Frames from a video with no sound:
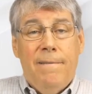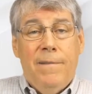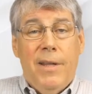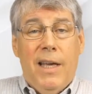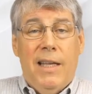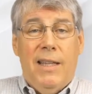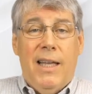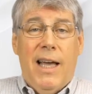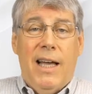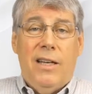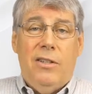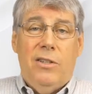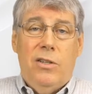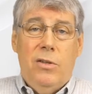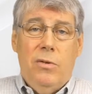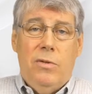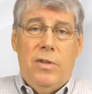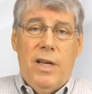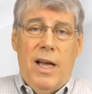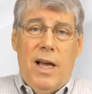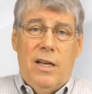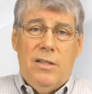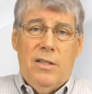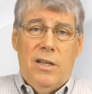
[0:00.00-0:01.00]
In that
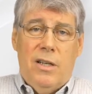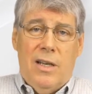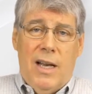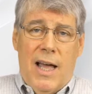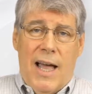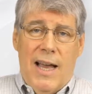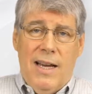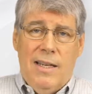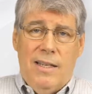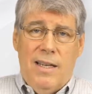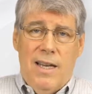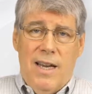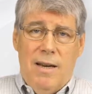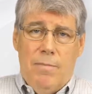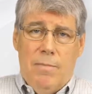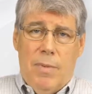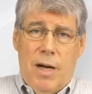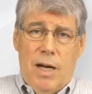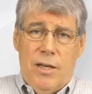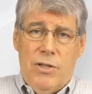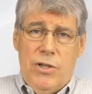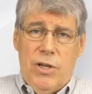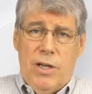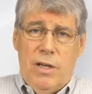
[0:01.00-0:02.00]
2019
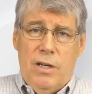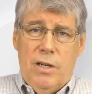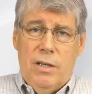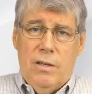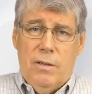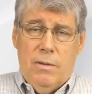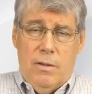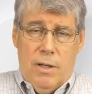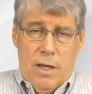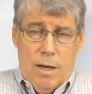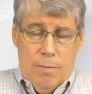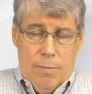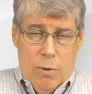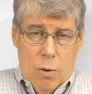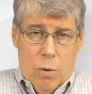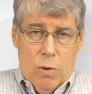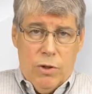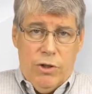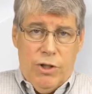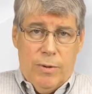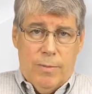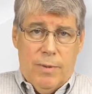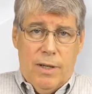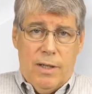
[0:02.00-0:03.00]
budget, the
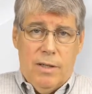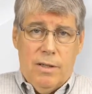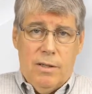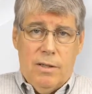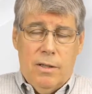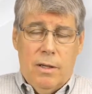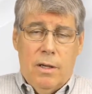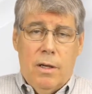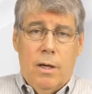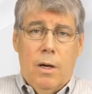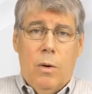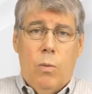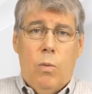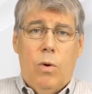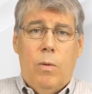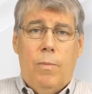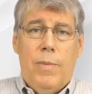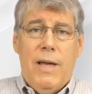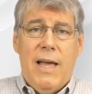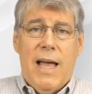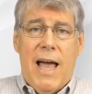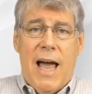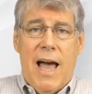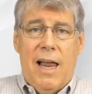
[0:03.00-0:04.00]
apportionments will
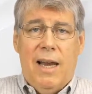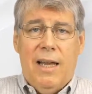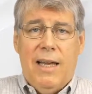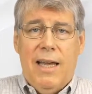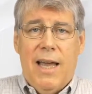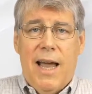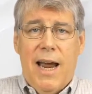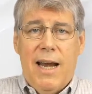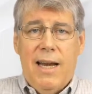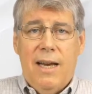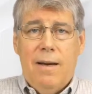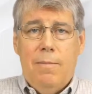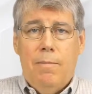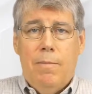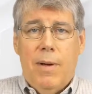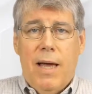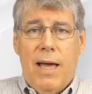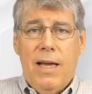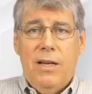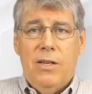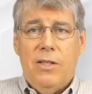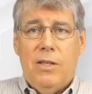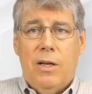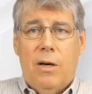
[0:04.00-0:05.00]
be allocated
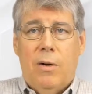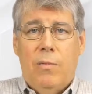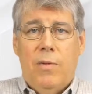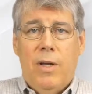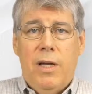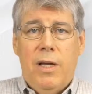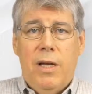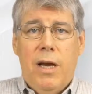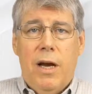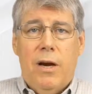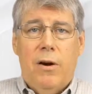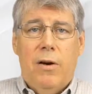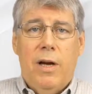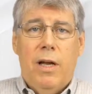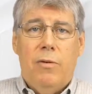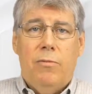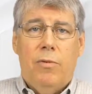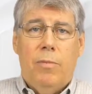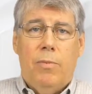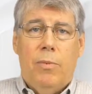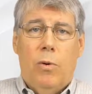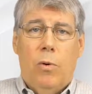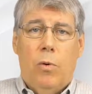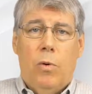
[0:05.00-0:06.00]
based on the year-end
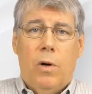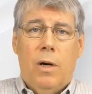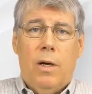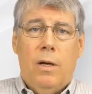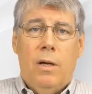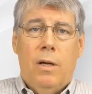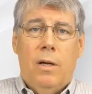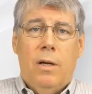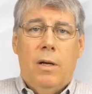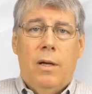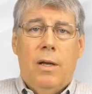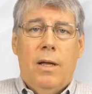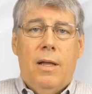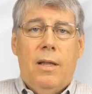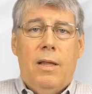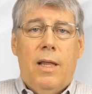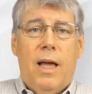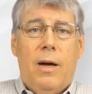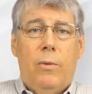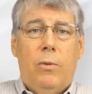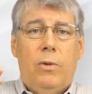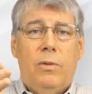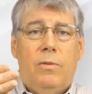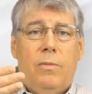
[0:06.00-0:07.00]
report
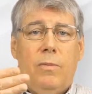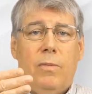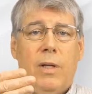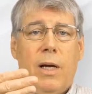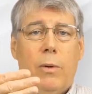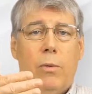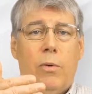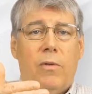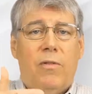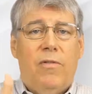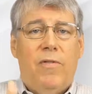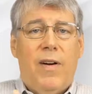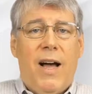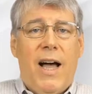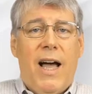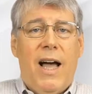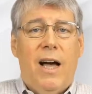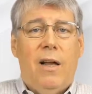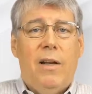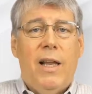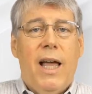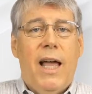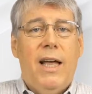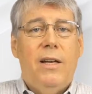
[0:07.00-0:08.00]
that were
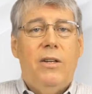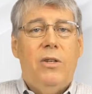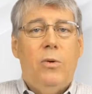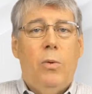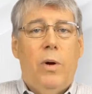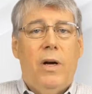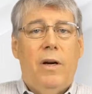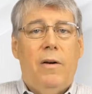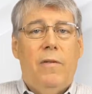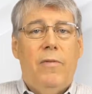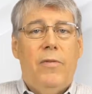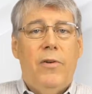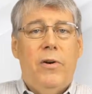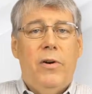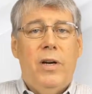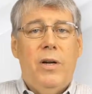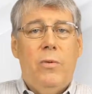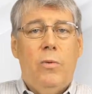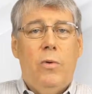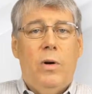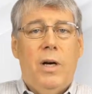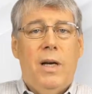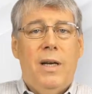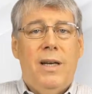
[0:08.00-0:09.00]
filed at
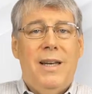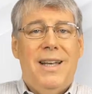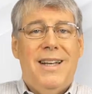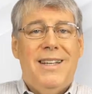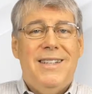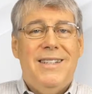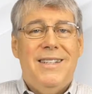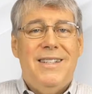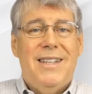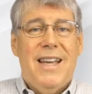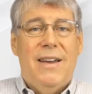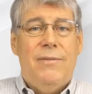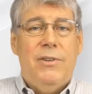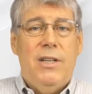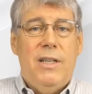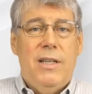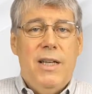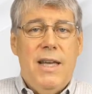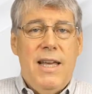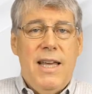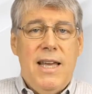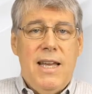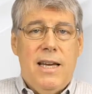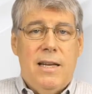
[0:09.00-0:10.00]

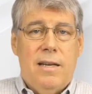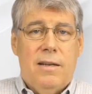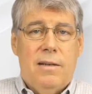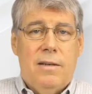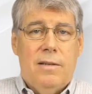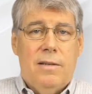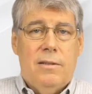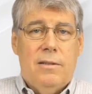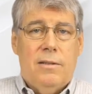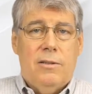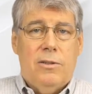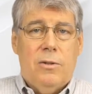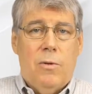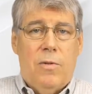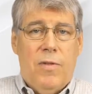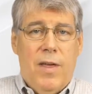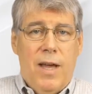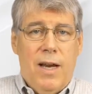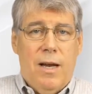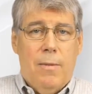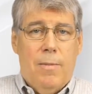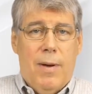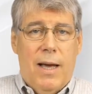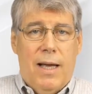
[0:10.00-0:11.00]
12/31/17. So
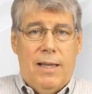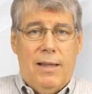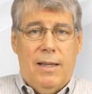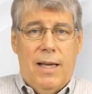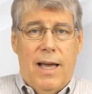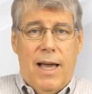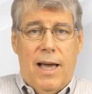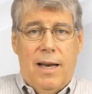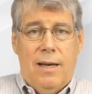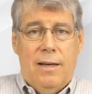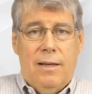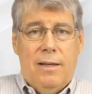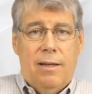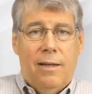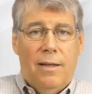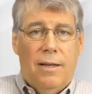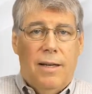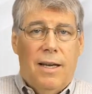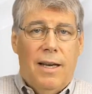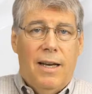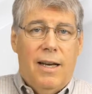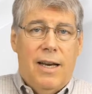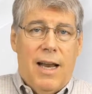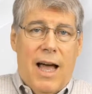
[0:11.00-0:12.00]
think about that.
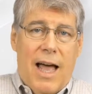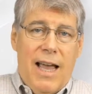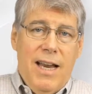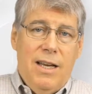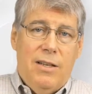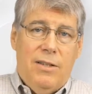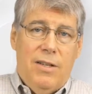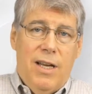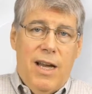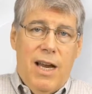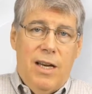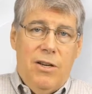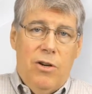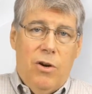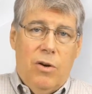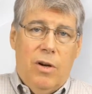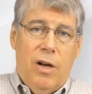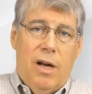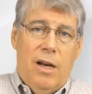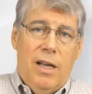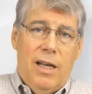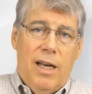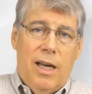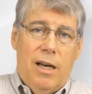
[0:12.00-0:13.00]
In 19, you're
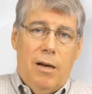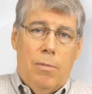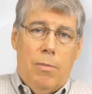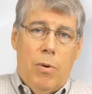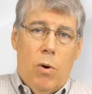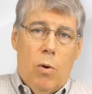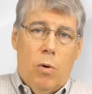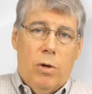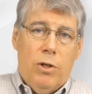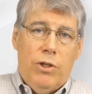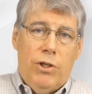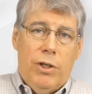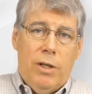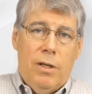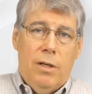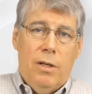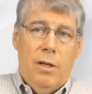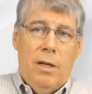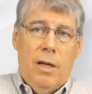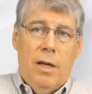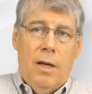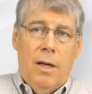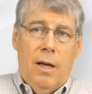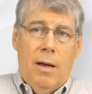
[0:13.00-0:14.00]
going to get
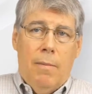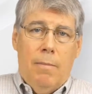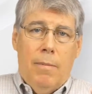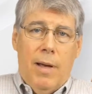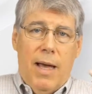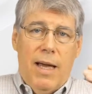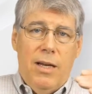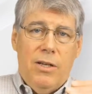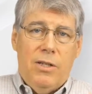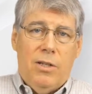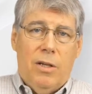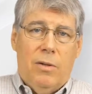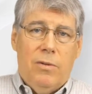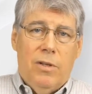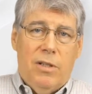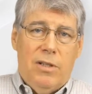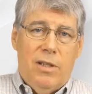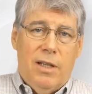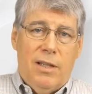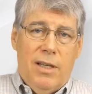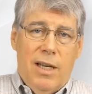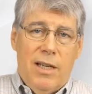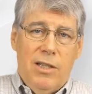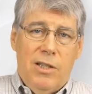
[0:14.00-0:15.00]
apportioned based on the
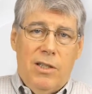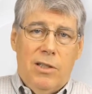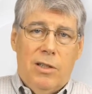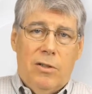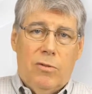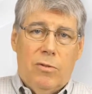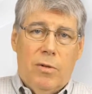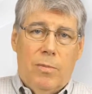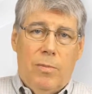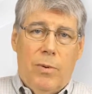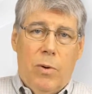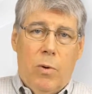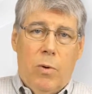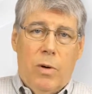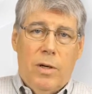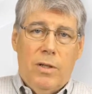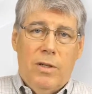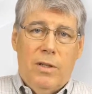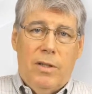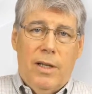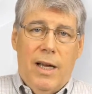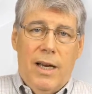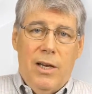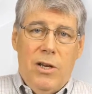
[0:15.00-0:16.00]
statistical
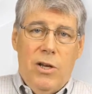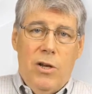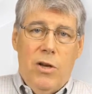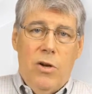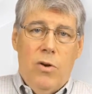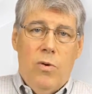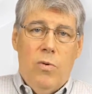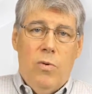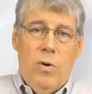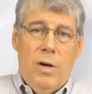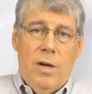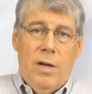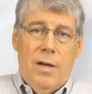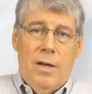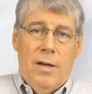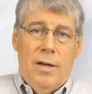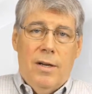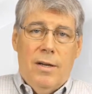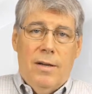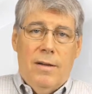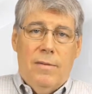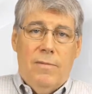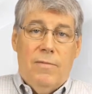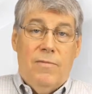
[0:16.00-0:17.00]
reports that you
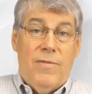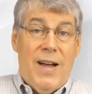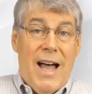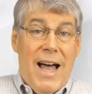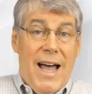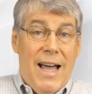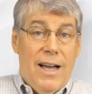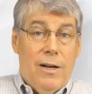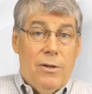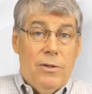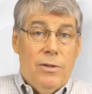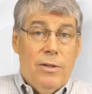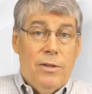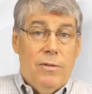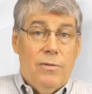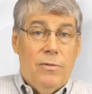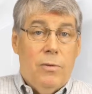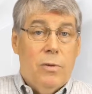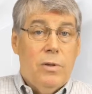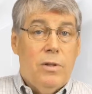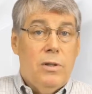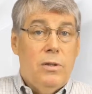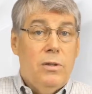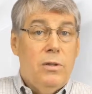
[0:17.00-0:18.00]
filed
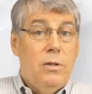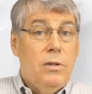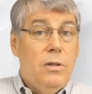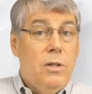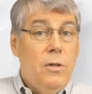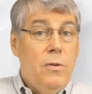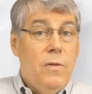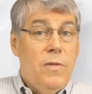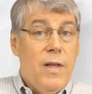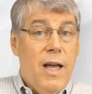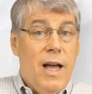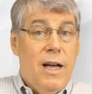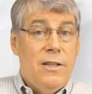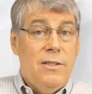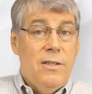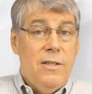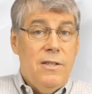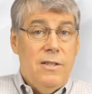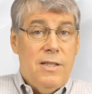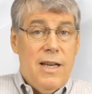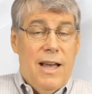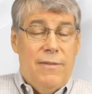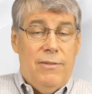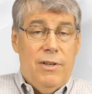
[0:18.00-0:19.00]
for
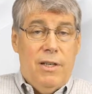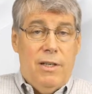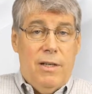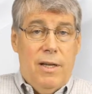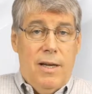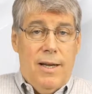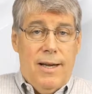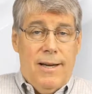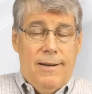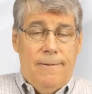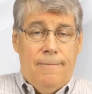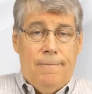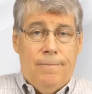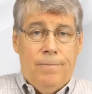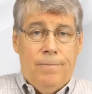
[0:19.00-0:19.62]
2017.